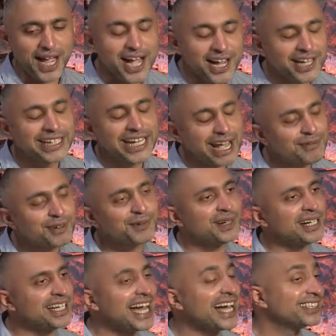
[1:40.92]
I can never
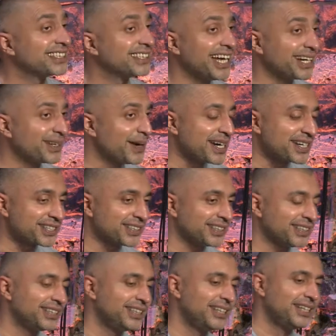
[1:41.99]
really answer that
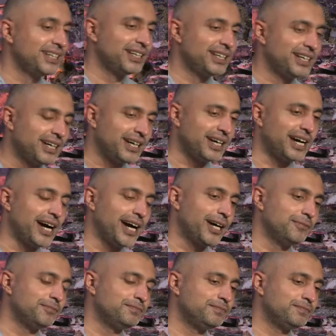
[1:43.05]
question
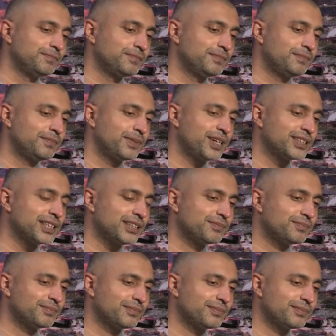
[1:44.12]
um, because
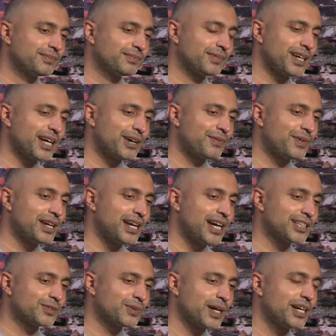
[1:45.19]
it I
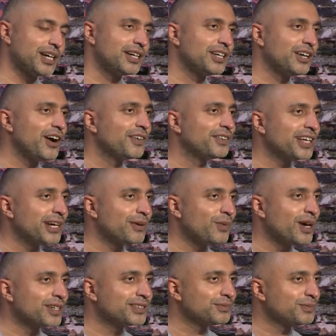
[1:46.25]
realized quite early on that it
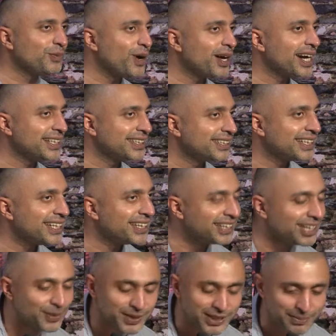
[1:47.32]
wasn't what I did
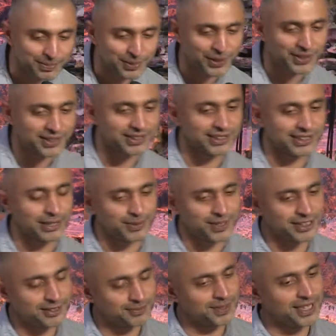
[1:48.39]
that was important. It
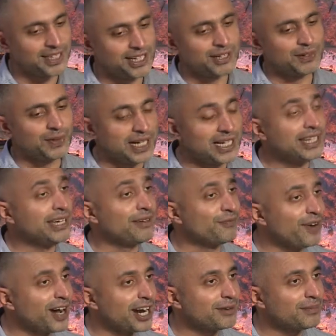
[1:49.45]
was really the
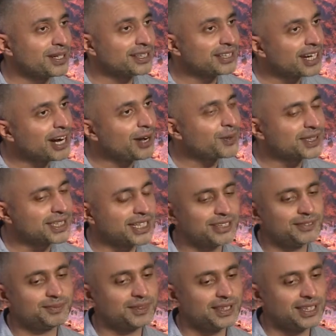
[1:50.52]
environment that I was
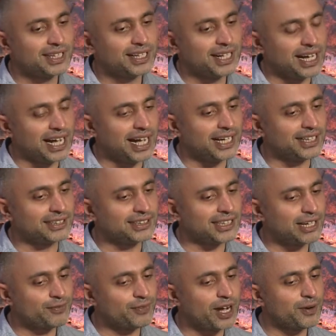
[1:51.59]
in, and
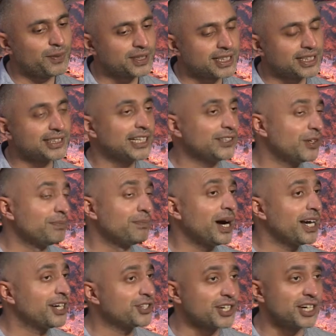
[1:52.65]
if I was continuing
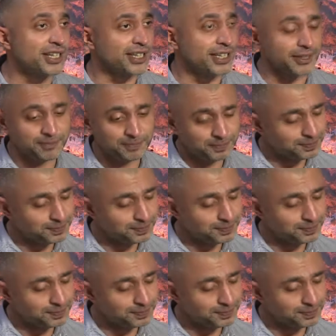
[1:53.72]
my journey.